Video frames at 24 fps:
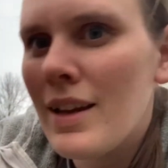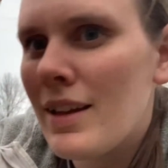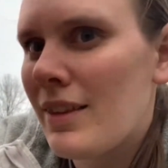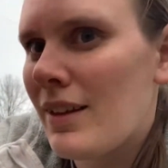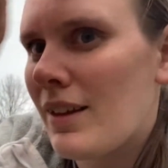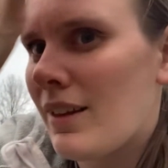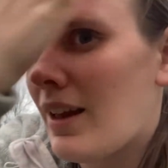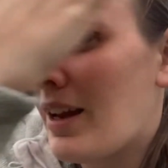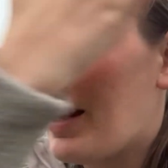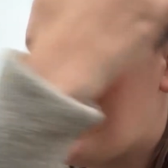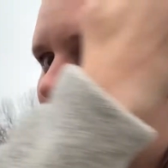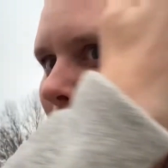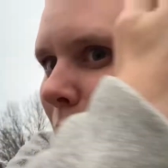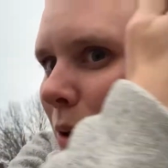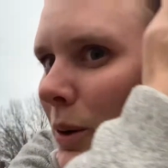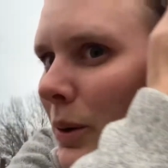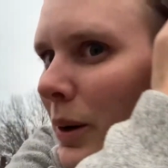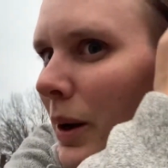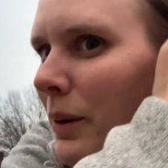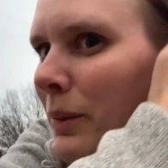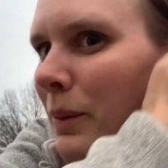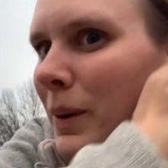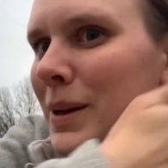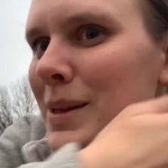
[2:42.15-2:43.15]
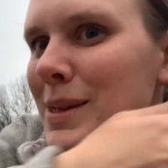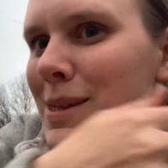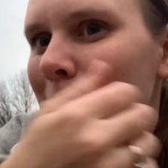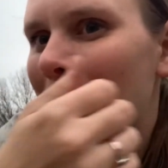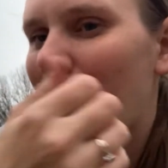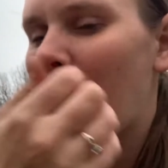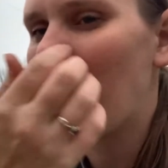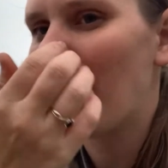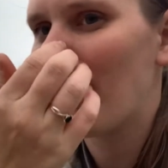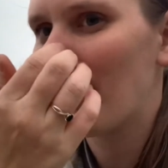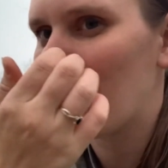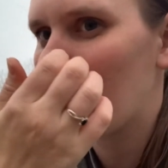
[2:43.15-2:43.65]
They like the red ones. So
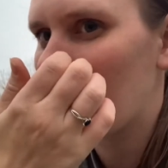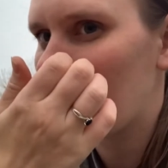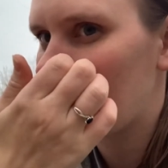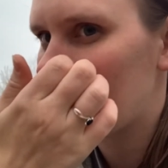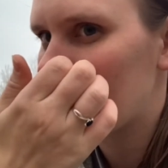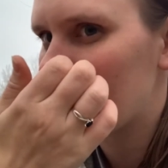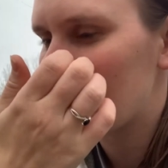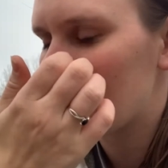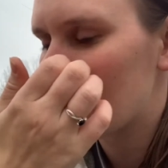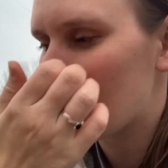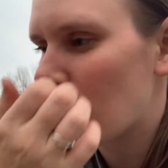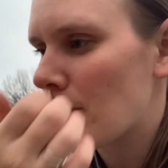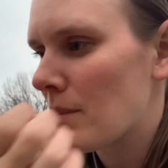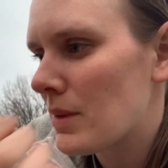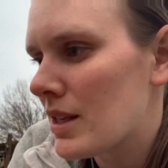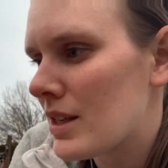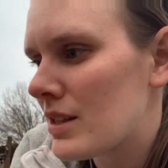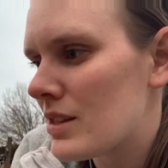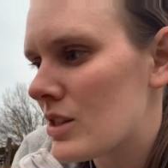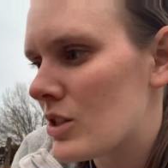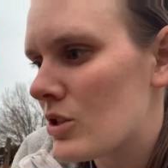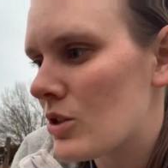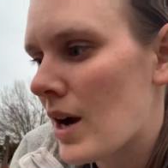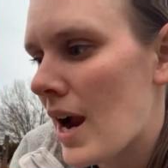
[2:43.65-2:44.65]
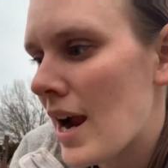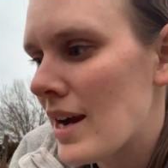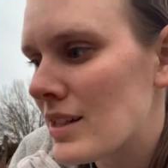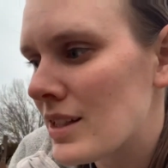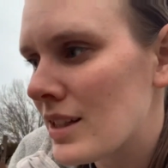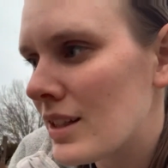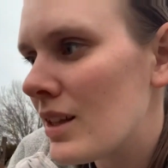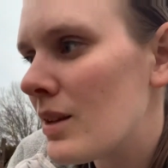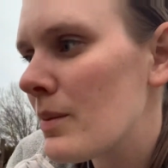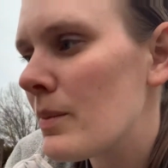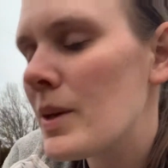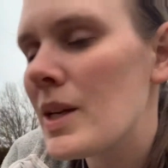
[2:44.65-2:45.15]
I don't know if it's something's
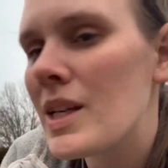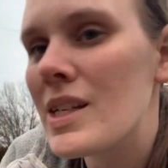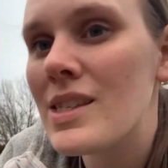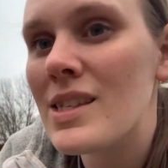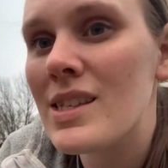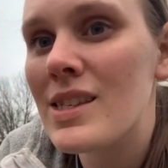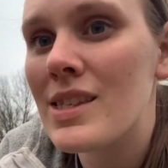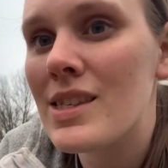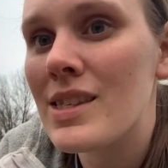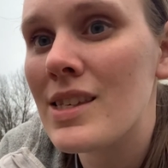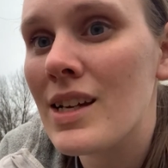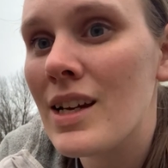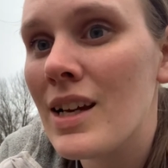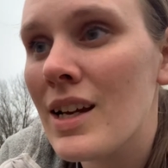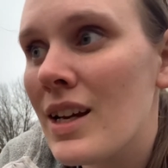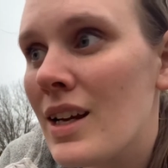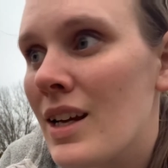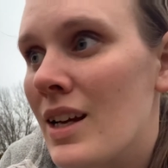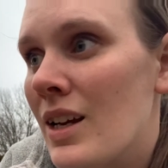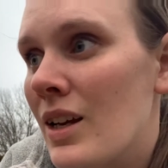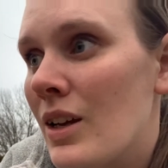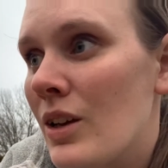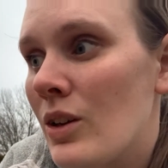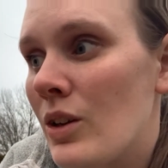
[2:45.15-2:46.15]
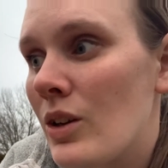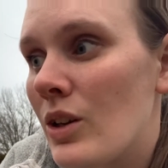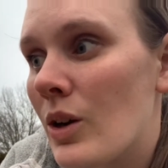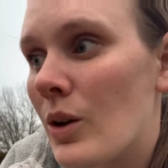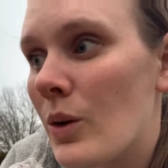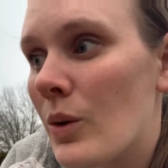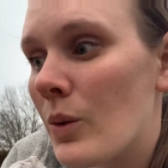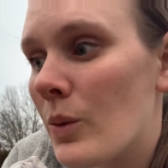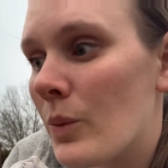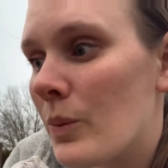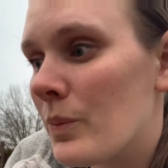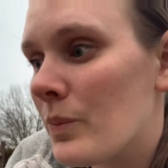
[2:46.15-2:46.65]
attracting them, because it's, you
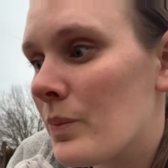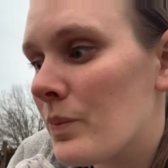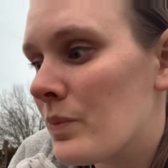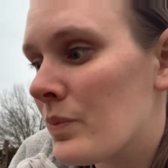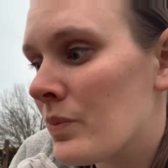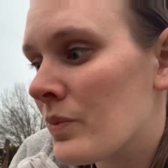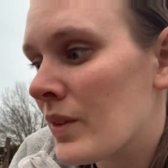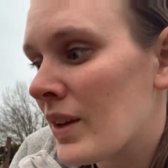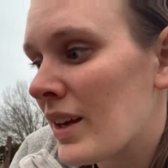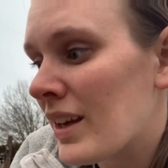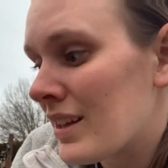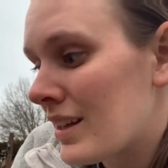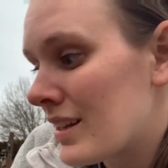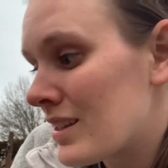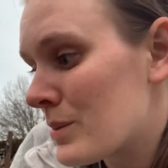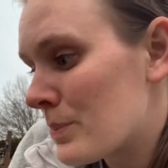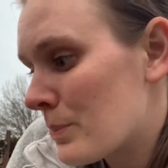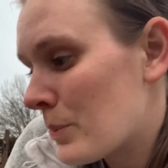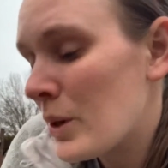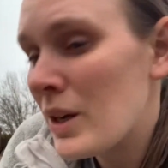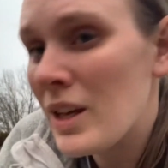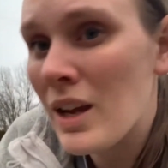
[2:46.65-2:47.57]
know, it's pretty